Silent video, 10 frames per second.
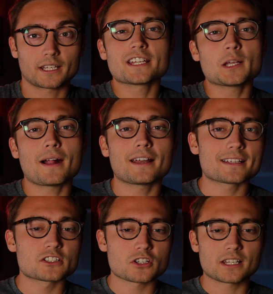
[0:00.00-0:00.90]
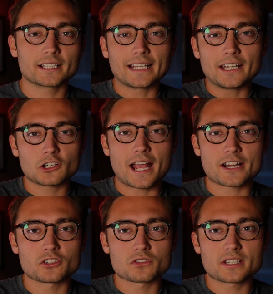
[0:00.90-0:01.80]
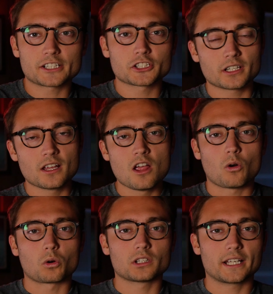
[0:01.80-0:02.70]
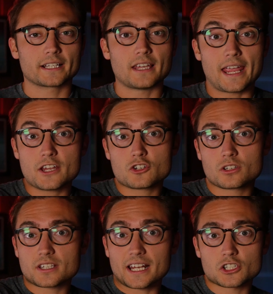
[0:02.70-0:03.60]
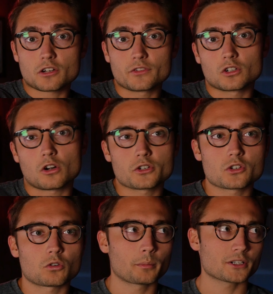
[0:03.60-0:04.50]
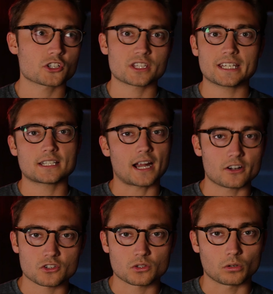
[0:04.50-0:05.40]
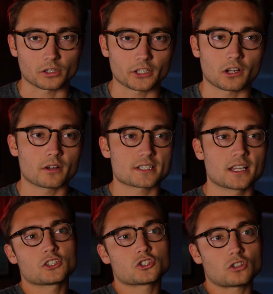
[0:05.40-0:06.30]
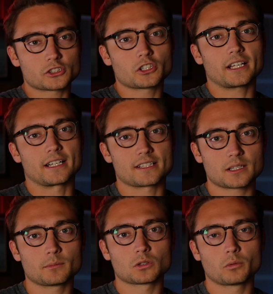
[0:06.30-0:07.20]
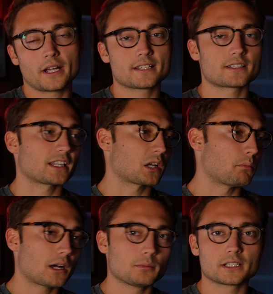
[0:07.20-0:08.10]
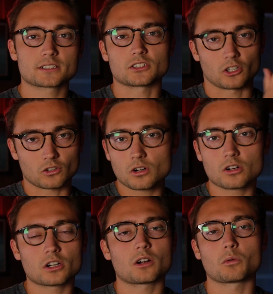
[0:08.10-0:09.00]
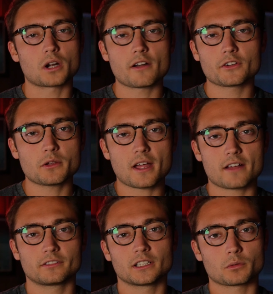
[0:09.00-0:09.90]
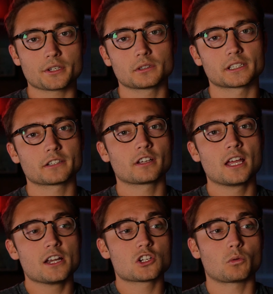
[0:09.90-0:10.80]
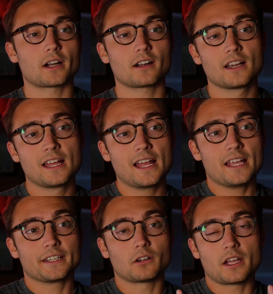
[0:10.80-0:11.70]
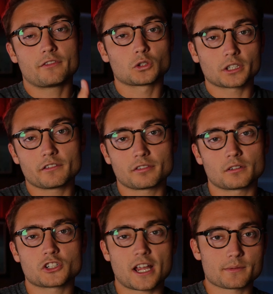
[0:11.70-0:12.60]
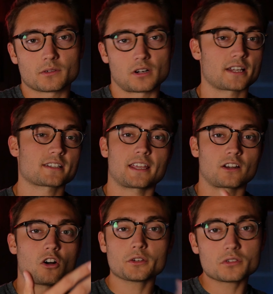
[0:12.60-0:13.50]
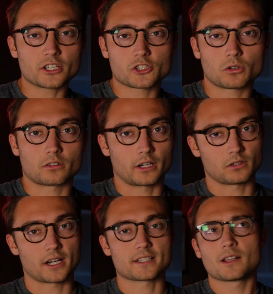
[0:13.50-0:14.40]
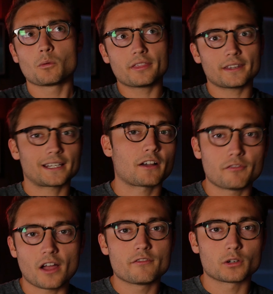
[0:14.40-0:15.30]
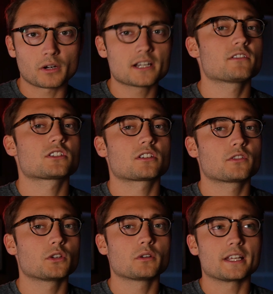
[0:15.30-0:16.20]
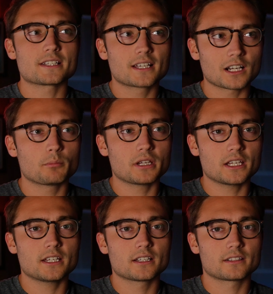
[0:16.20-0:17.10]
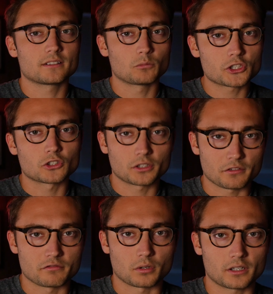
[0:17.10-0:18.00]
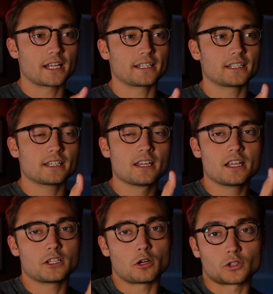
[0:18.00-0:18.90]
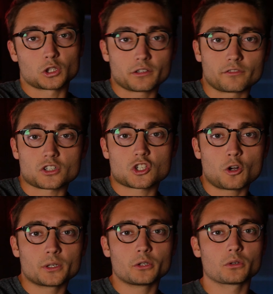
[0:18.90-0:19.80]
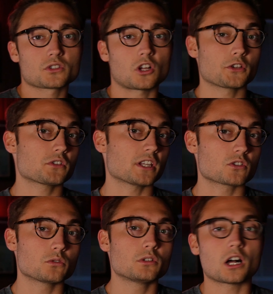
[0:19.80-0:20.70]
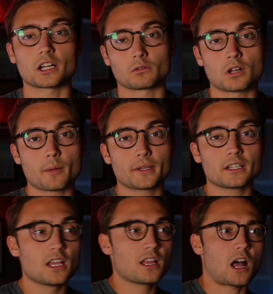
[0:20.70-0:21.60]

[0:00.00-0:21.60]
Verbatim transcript: Think about it as just like the international section or like the Asian section of your grocery store, but just the entire store. You know, it's structured in a similar way to like a Publix or a Kroger or whatever you have near where you live, to where you know, if you're looking for jasmine rice and all you see is short grain rice, within like a five foot radius of you is gonna be what you're looking for. And then, you know, if you're looking for soba noodles, all you see is udon and ramen.